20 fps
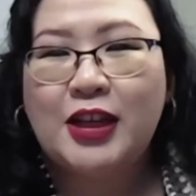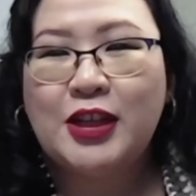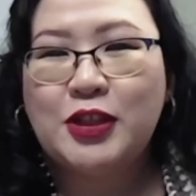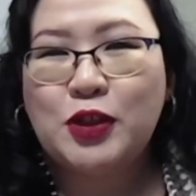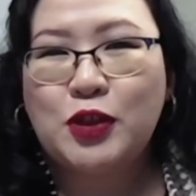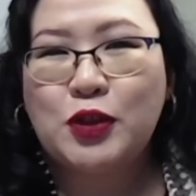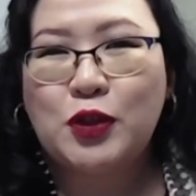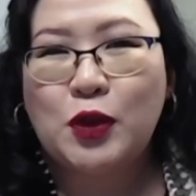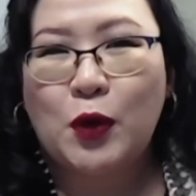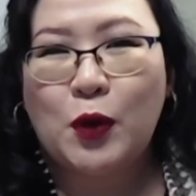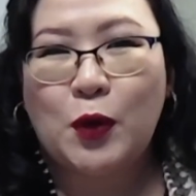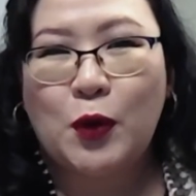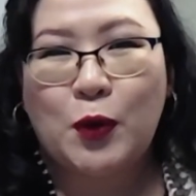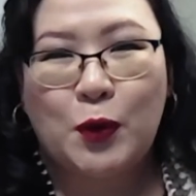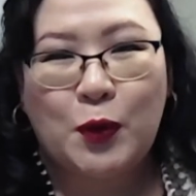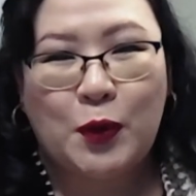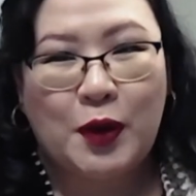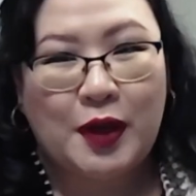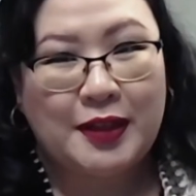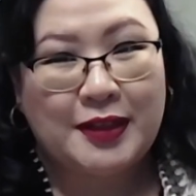
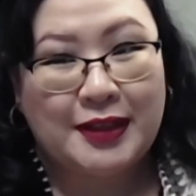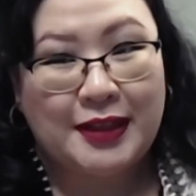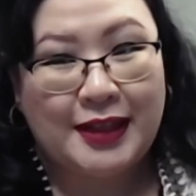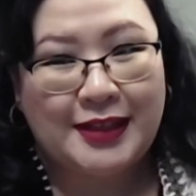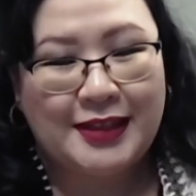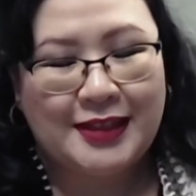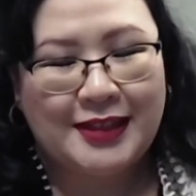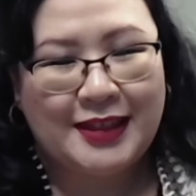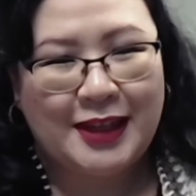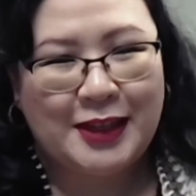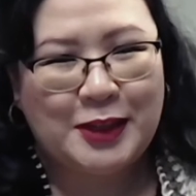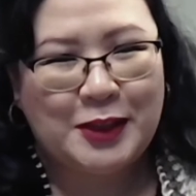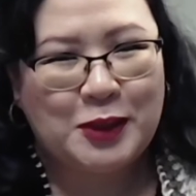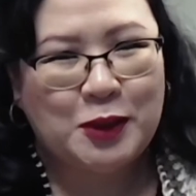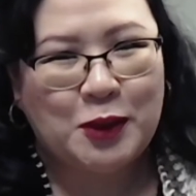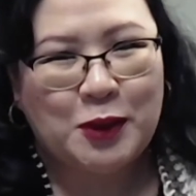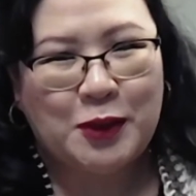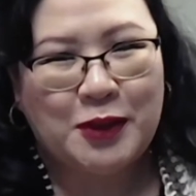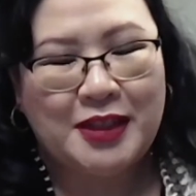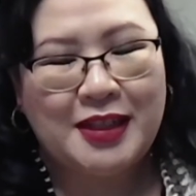So let's get
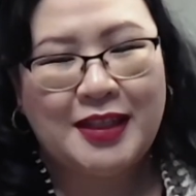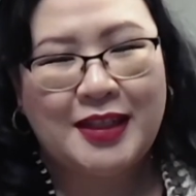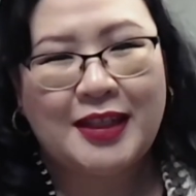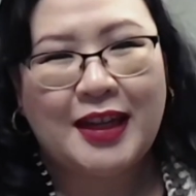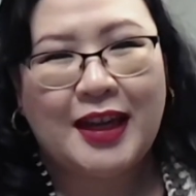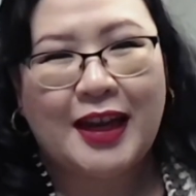started.